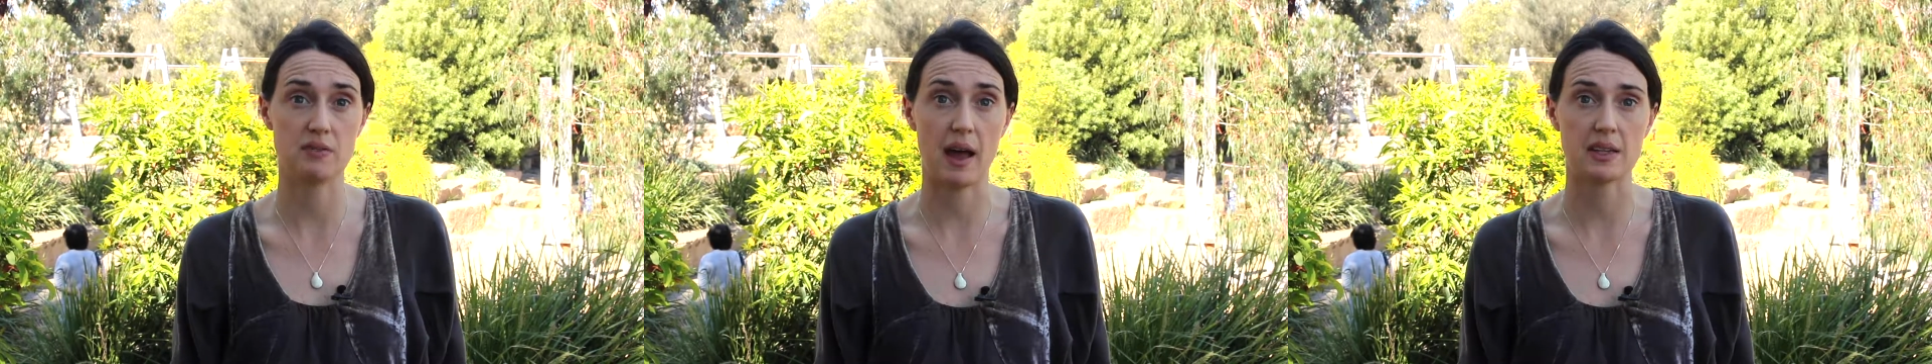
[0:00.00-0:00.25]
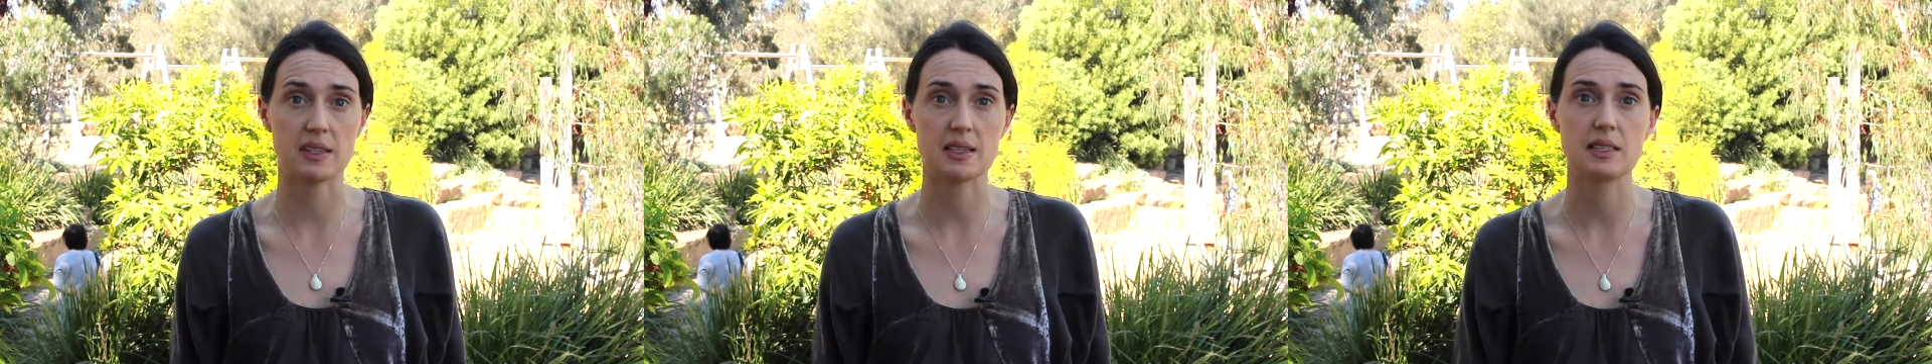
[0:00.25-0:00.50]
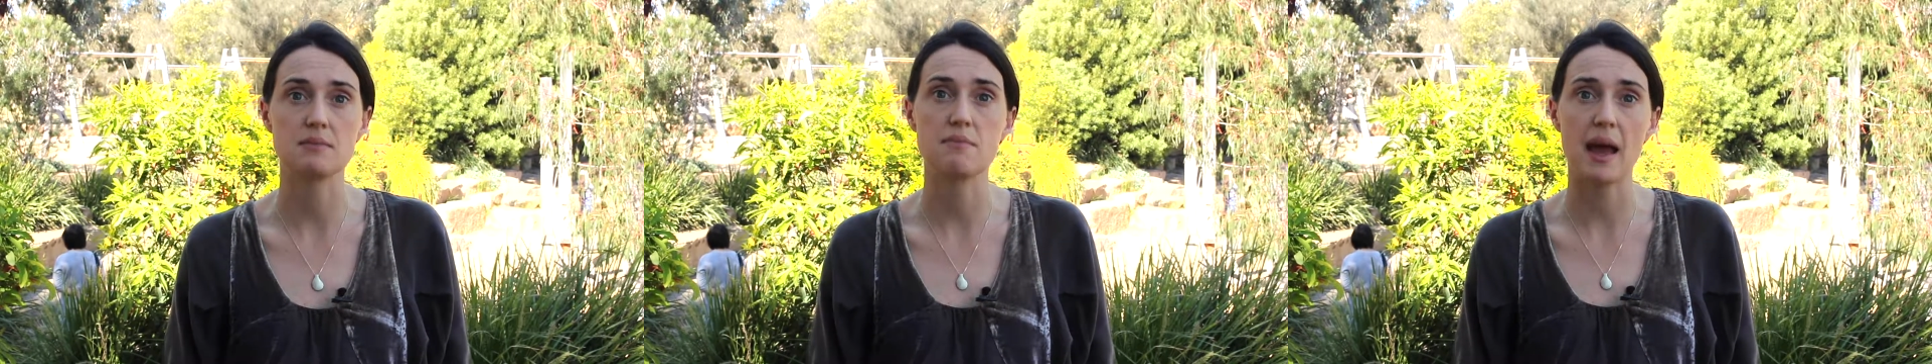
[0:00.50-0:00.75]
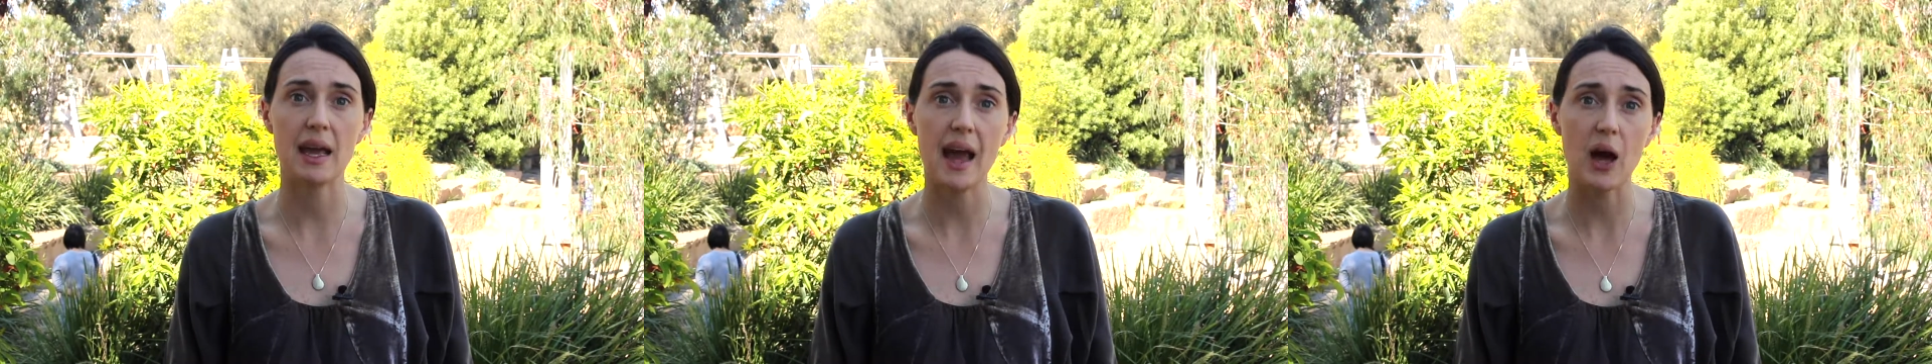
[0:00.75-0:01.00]
factors
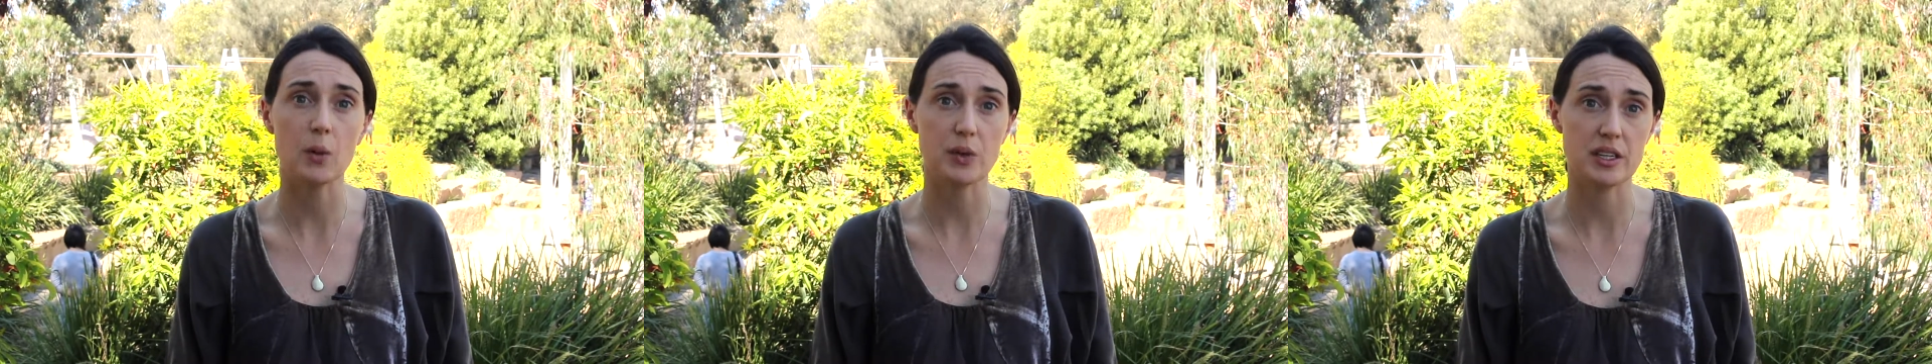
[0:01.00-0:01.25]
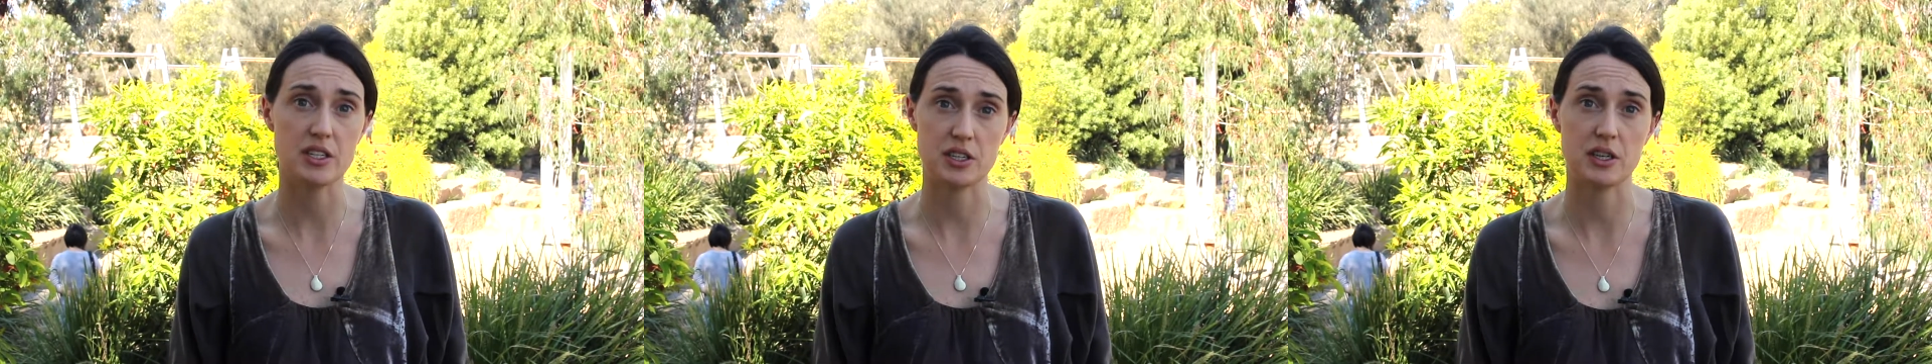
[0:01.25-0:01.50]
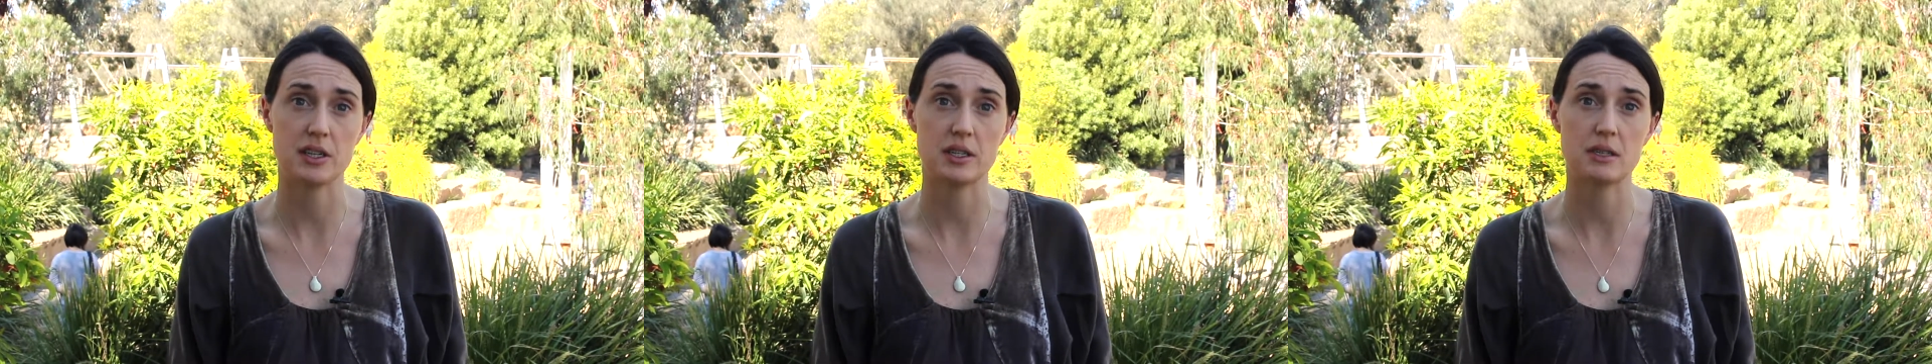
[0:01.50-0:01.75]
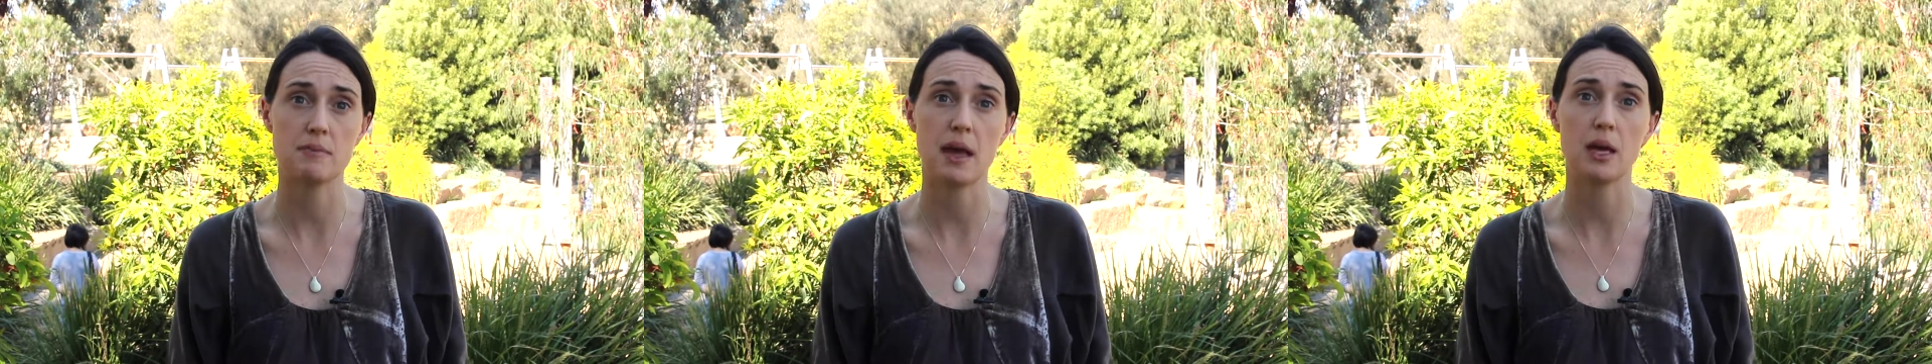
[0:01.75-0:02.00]
may help
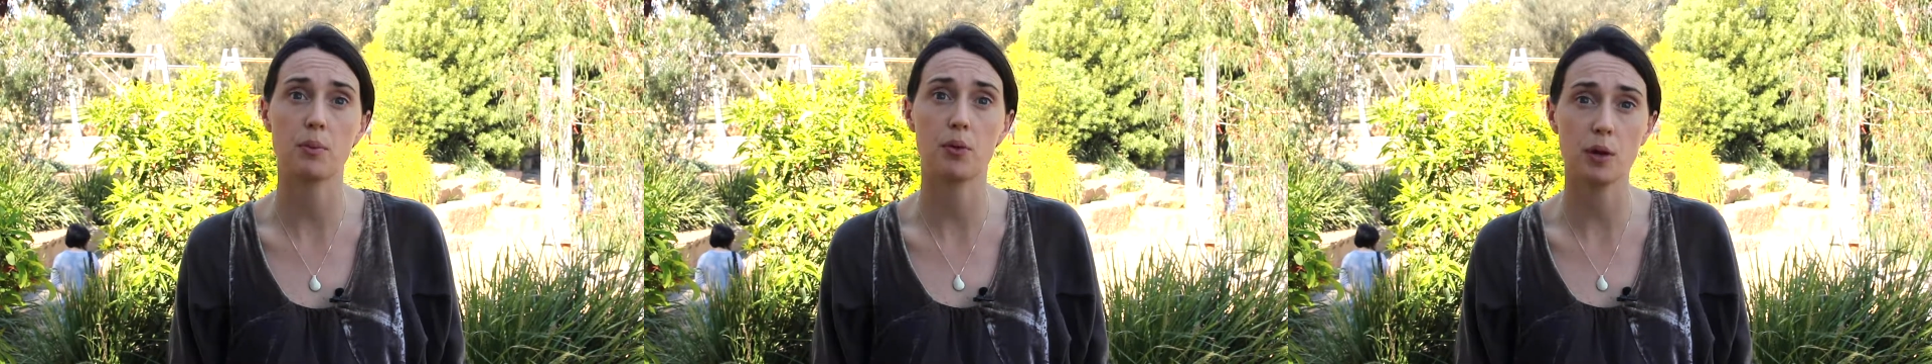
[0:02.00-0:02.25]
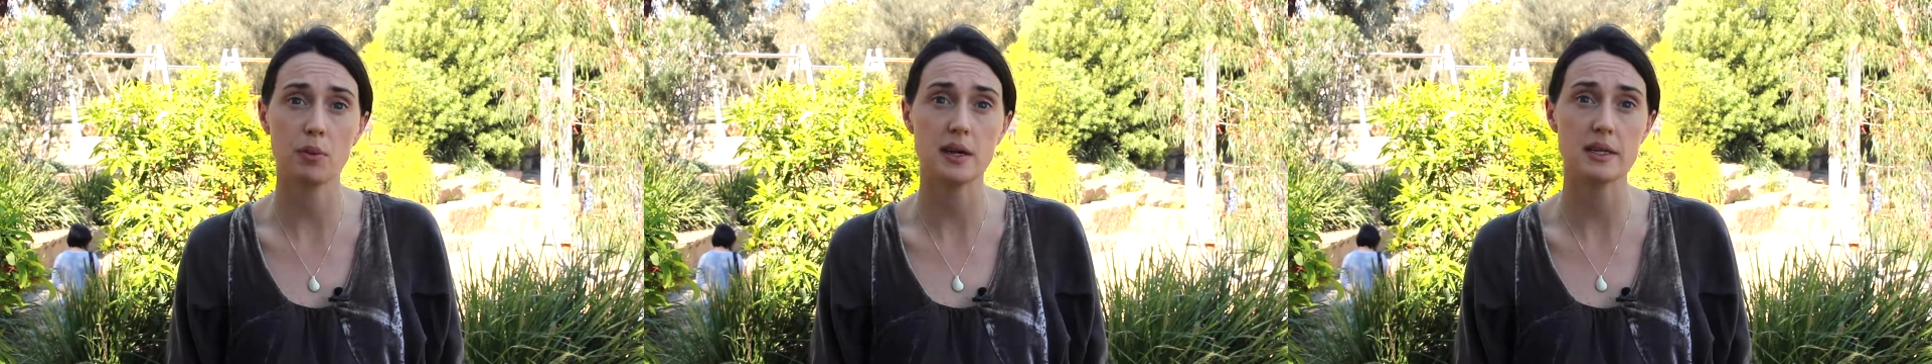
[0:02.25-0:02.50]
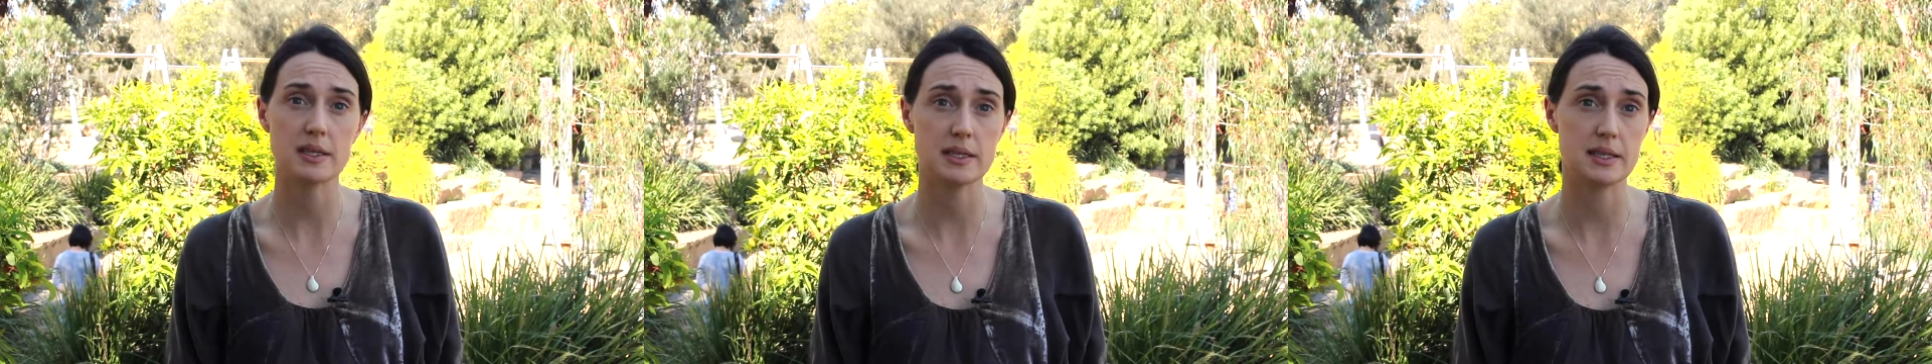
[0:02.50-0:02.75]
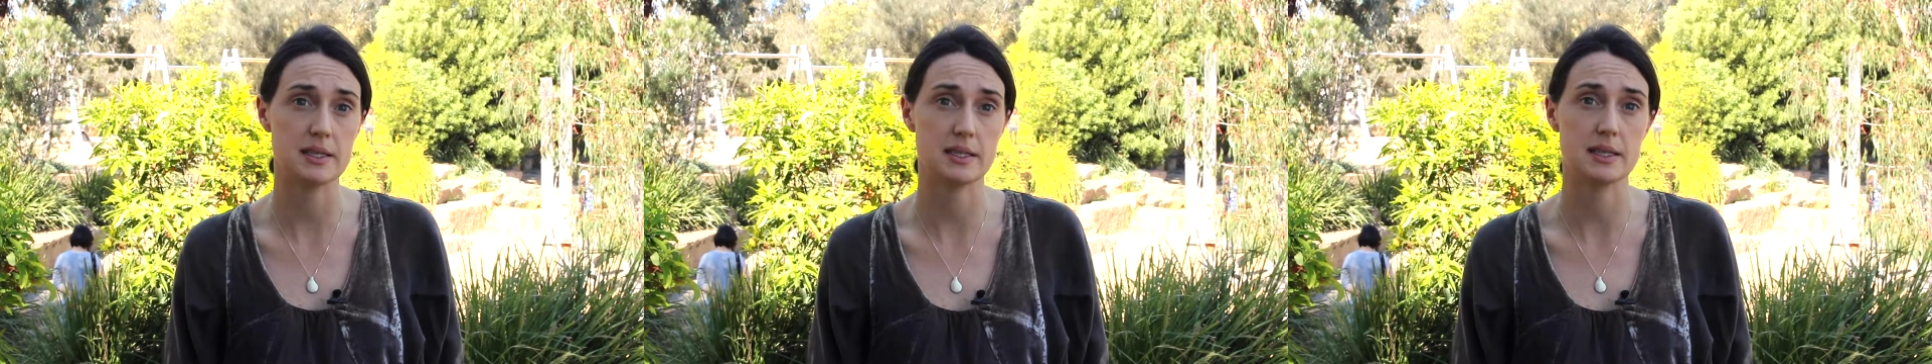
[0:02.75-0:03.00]
clinicians make appropriate
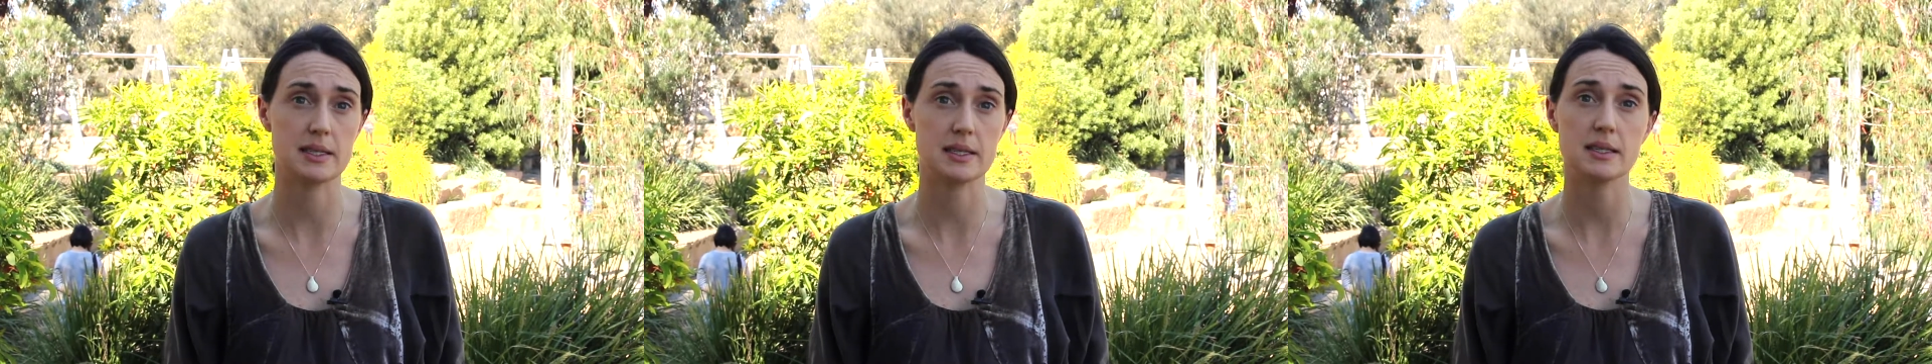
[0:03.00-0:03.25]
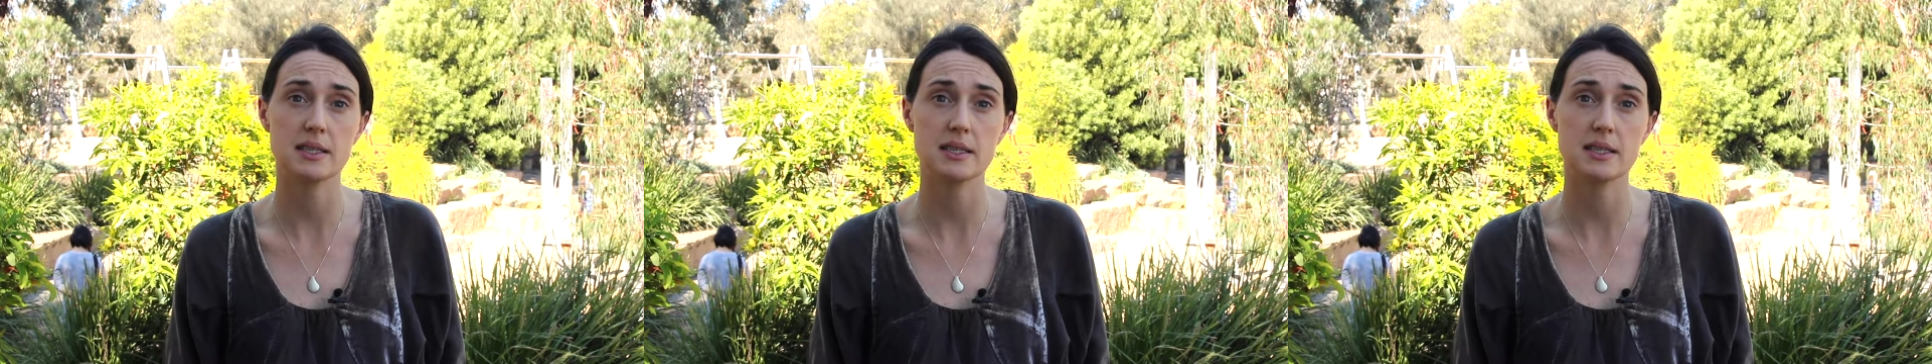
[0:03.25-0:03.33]
decisions